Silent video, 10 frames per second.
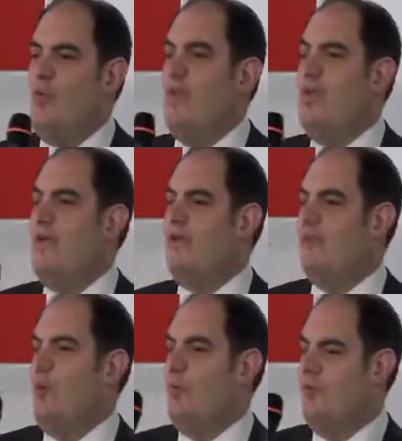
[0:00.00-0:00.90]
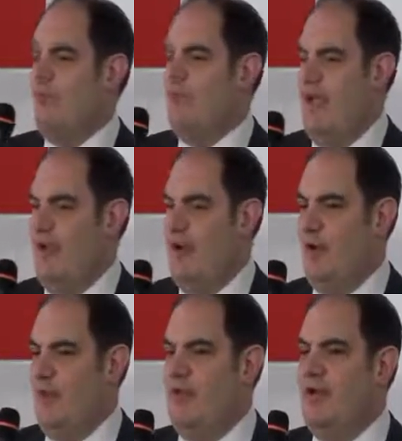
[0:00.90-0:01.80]
we as members of
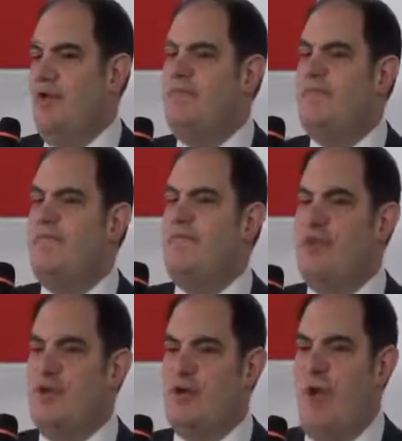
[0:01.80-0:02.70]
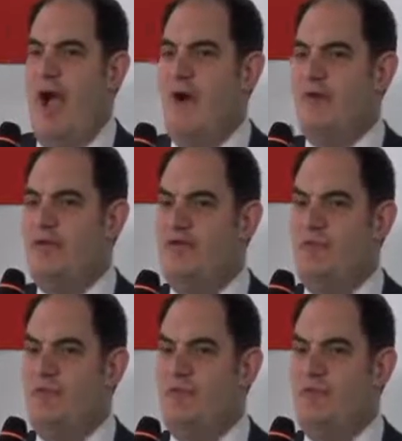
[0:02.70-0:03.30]
NATO figure out